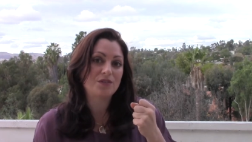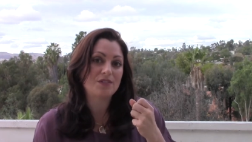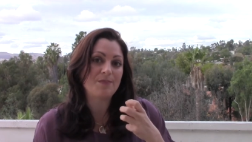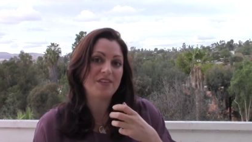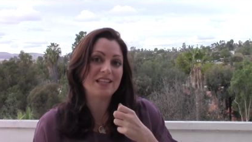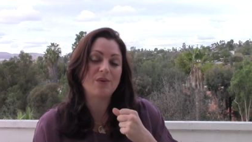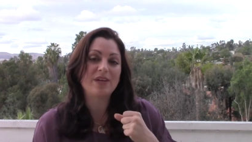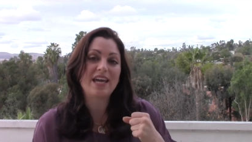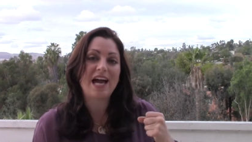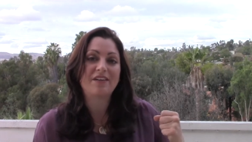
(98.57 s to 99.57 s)
something that we
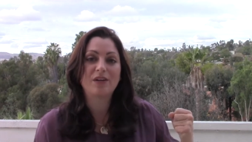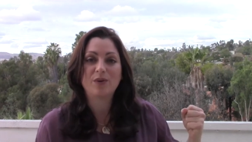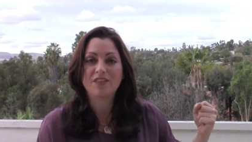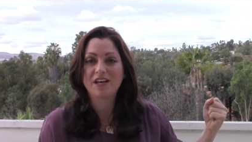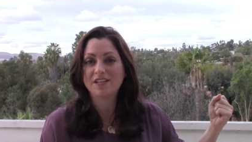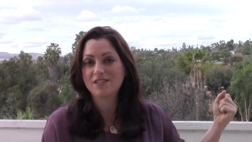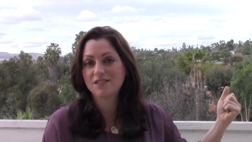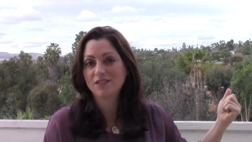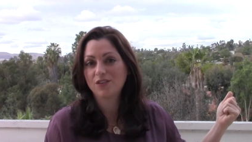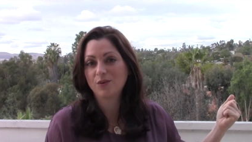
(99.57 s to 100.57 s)
carry with
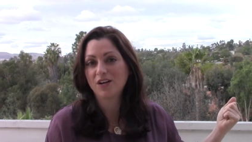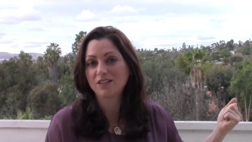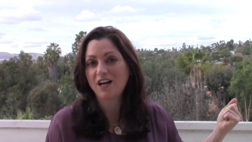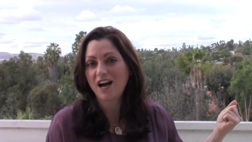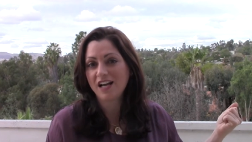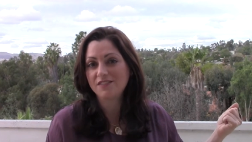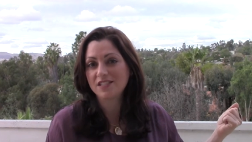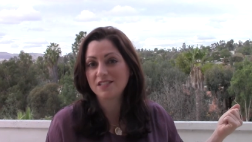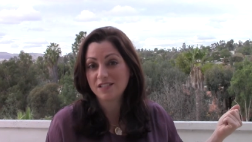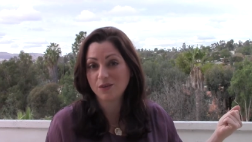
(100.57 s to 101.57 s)
us through our lives
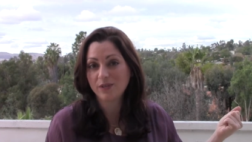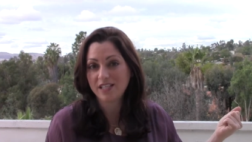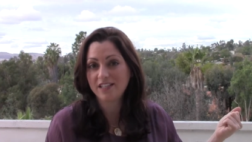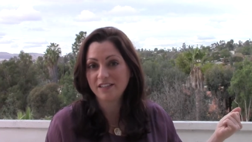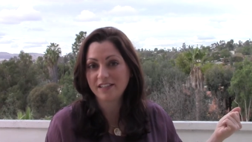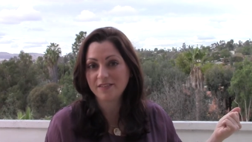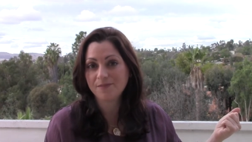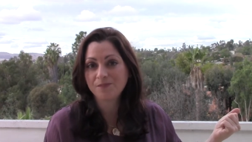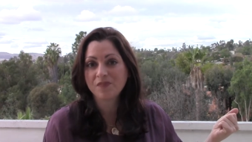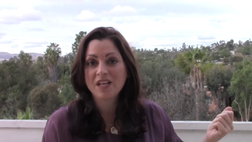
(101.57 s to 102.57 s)
until we heal it.
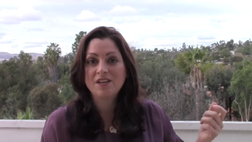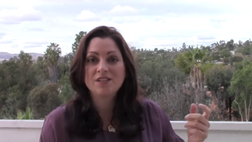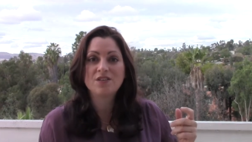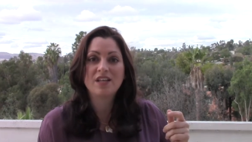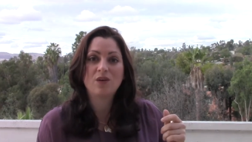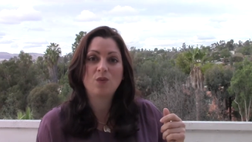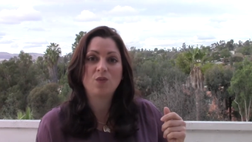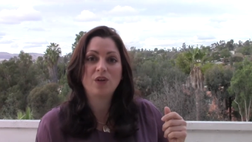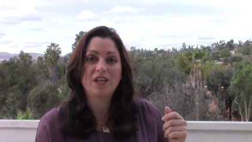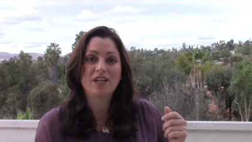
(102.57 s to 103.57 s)
So then
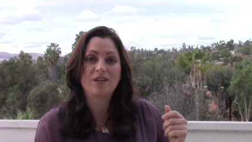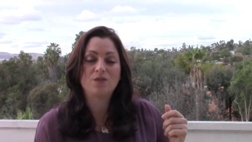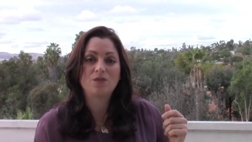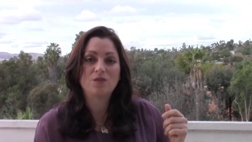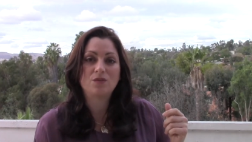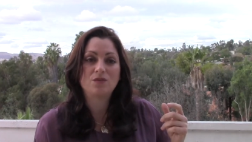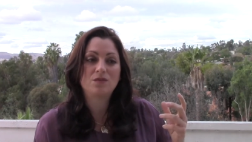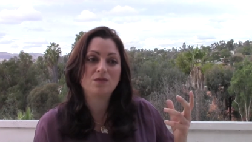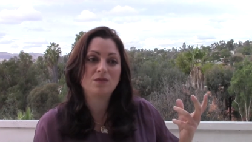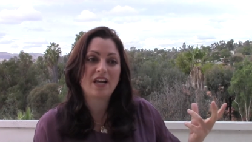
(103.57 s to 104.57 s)
when we
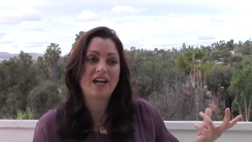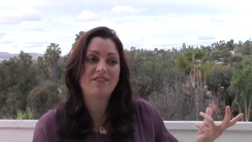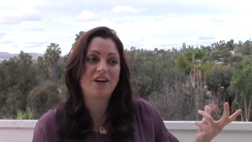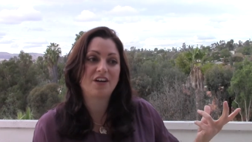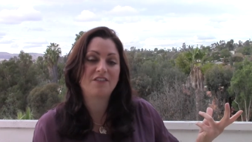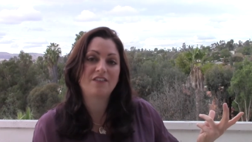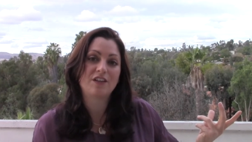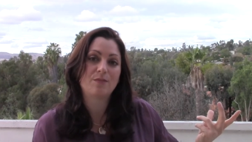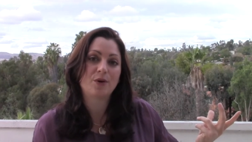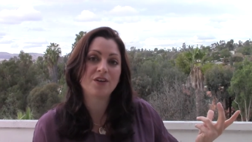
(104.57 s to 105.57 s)
have our
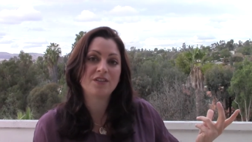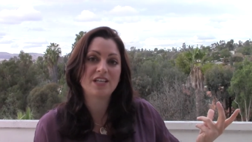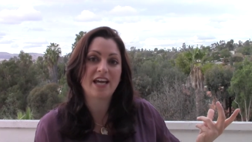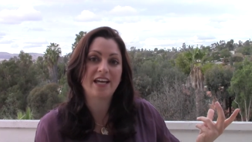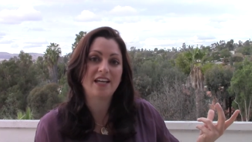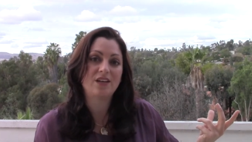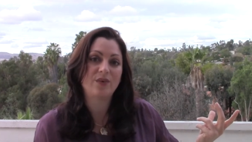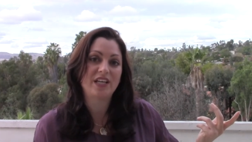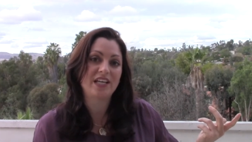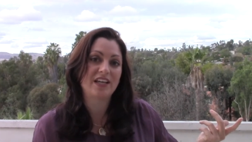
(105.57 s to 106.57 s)
5th birthday and
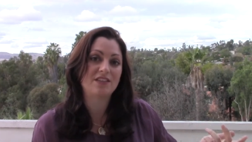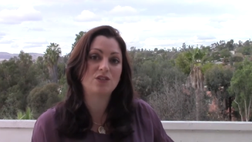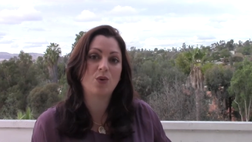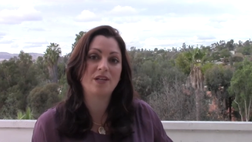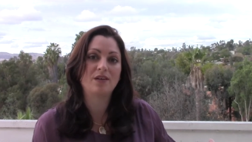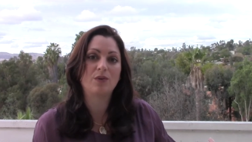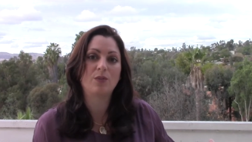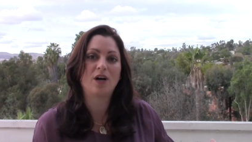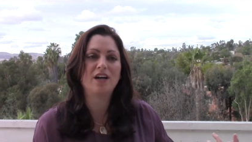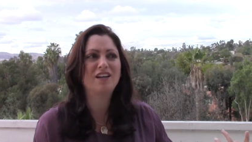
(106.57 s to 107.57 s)
we didn't get the toy that we
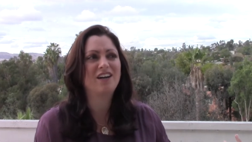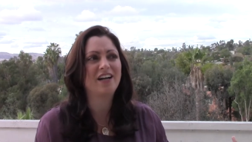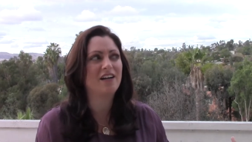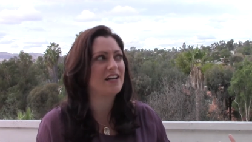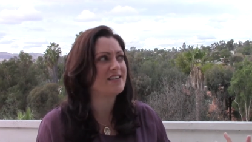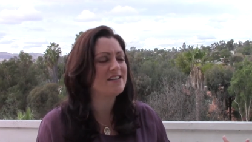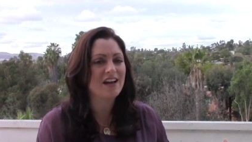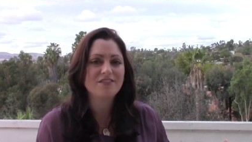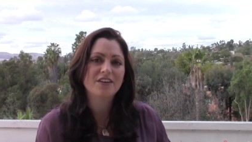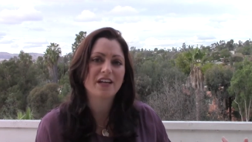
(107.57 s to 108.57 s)
want, I
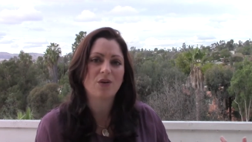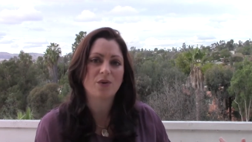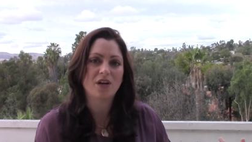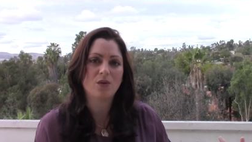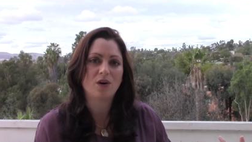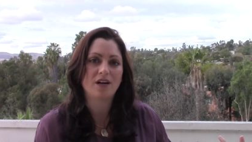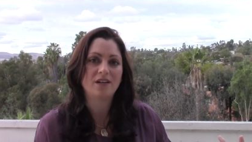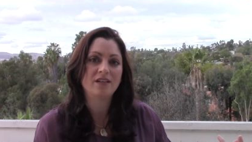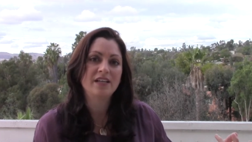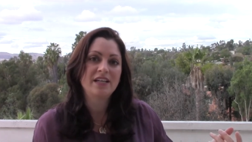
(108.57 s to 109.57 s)
never get what I want.